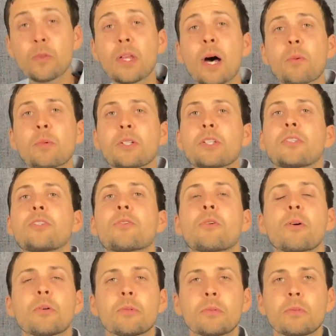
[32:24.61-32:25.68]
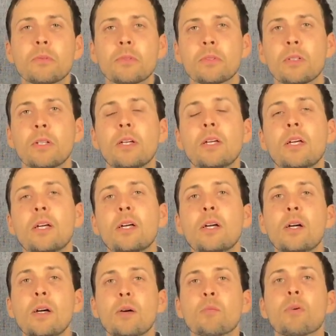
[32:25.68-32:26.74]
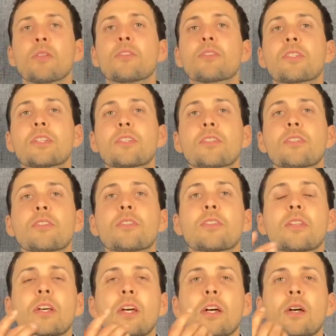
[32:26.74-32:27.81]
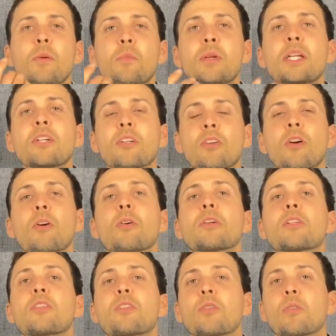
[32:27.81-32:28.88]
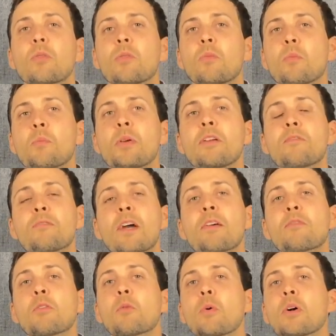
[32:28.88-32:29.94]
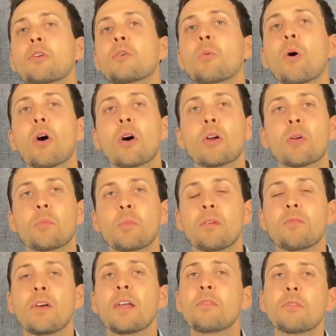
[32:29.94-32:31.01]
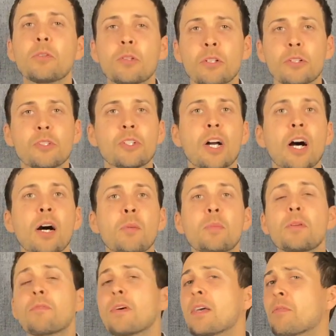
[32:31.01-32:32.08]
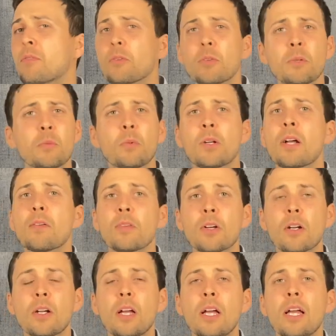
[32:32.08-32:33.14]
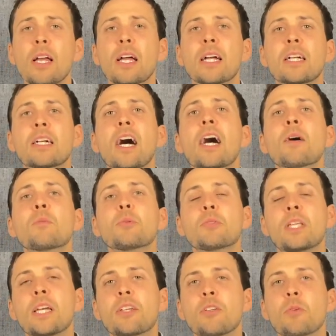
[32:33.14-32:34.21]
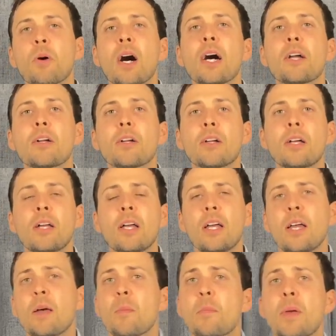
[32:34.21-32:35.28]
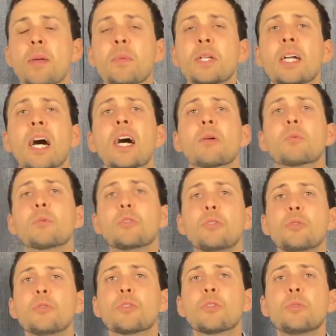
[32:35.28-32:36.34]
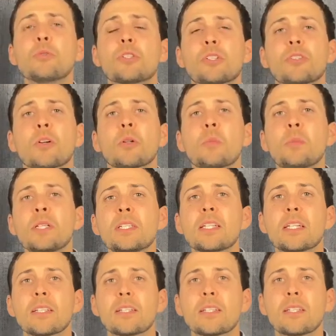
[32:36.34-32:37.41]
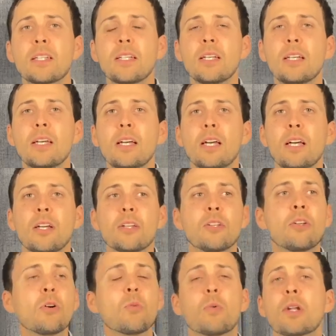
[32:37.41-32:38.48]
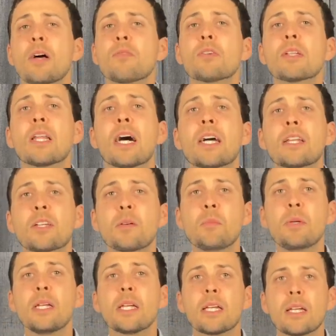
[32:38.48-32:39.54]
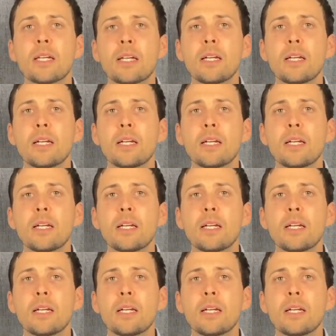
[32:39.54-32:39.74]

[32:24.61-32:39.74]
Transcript: you that which is your own? Brothers and sisters, be encouraged. Be faithful where you are. Be faithful in your job. Be faithful in whatever. And God will take you higher. Maybe God will use you to start a business, you know, whatever line it could be.